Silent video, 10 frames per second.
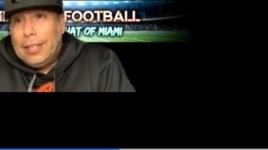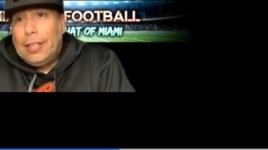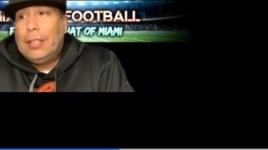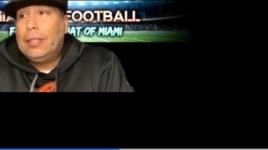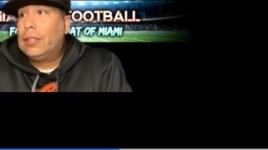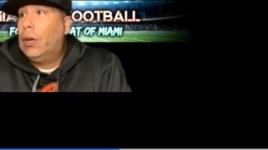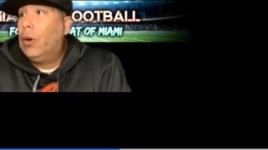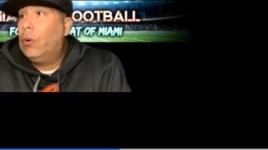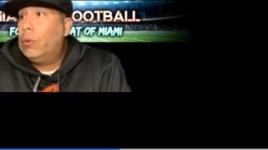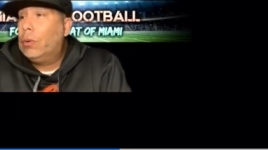
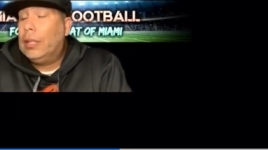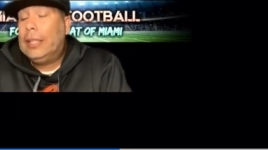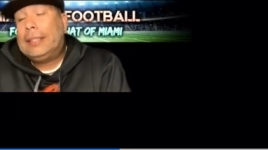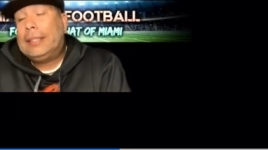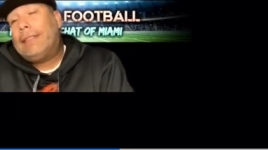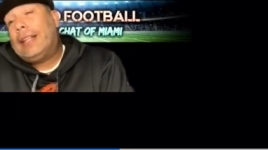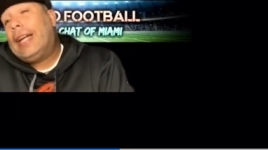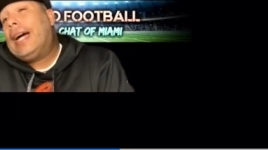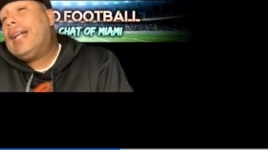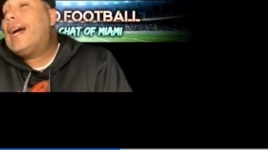So let's see if they
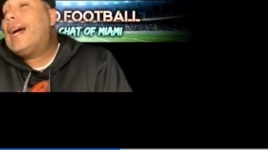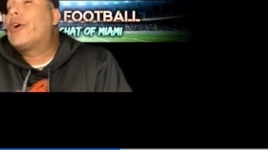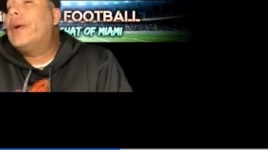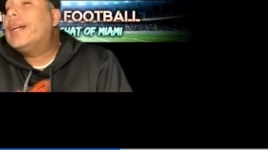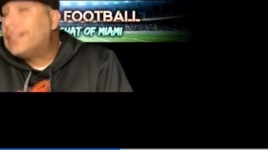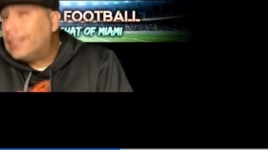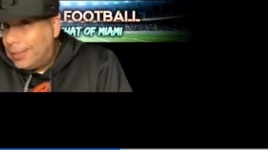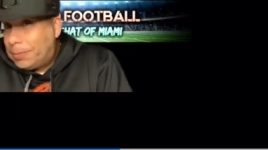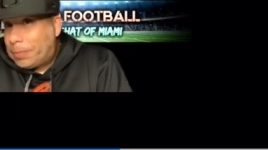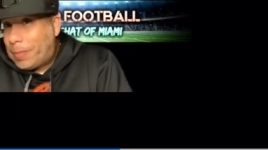got that corrected.
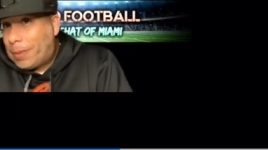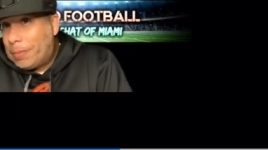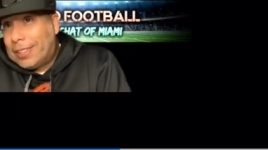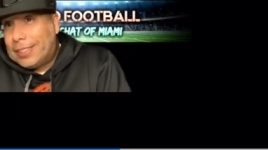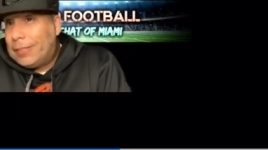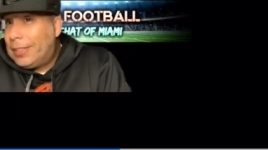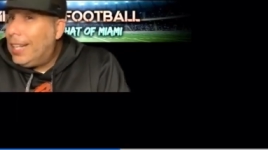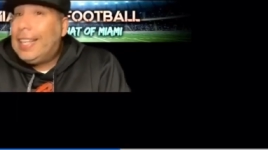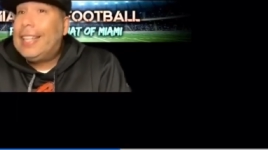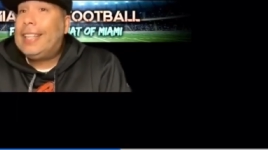Because if they didn't
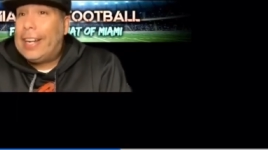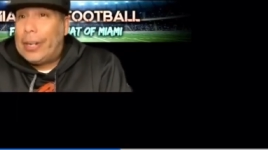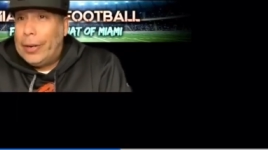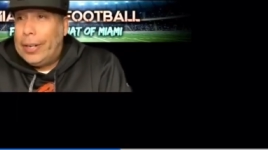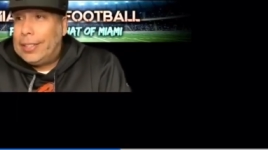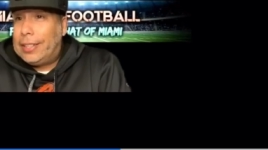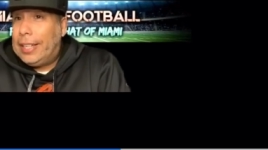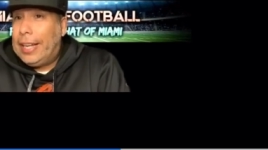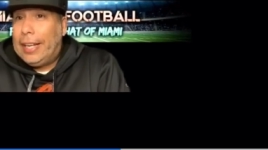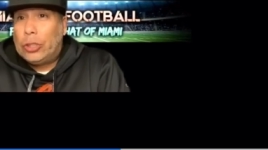get that corrected and they
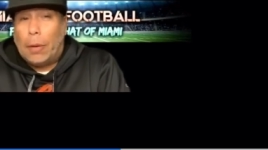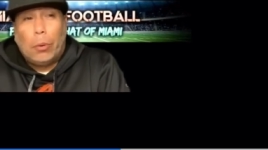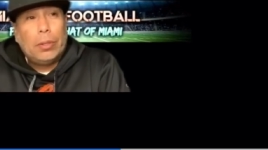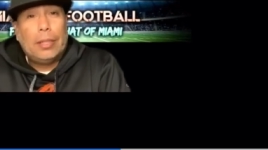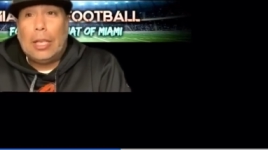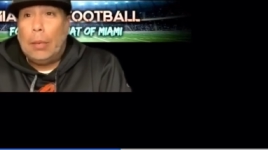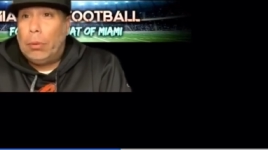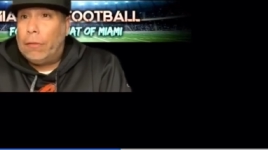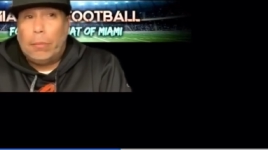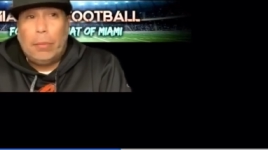had trouble with the tempo
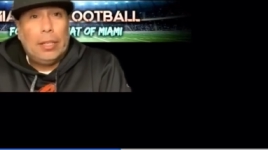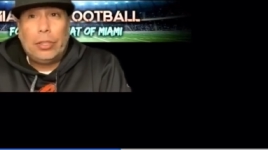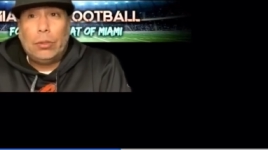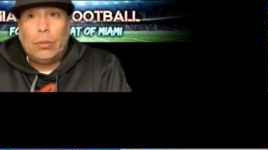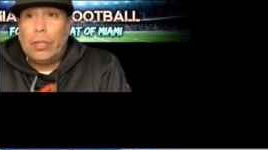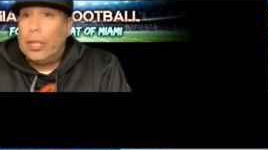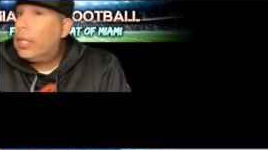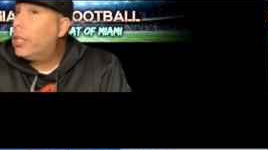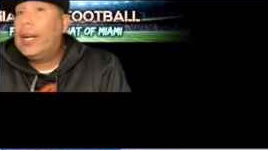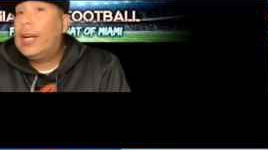from LSU, they're
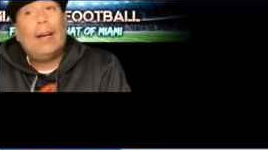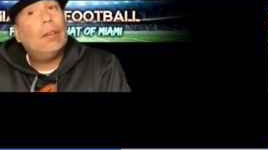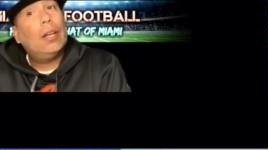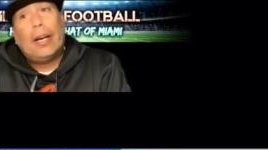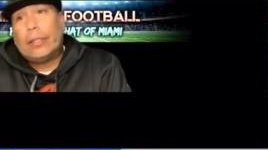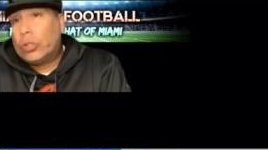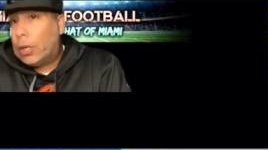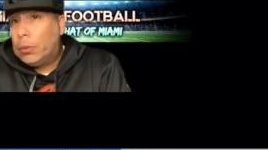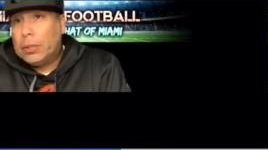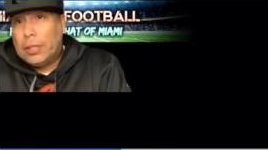going to have a lot of trouble
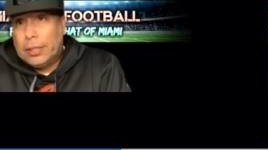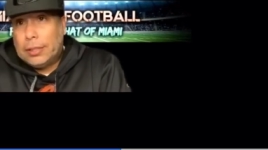with us.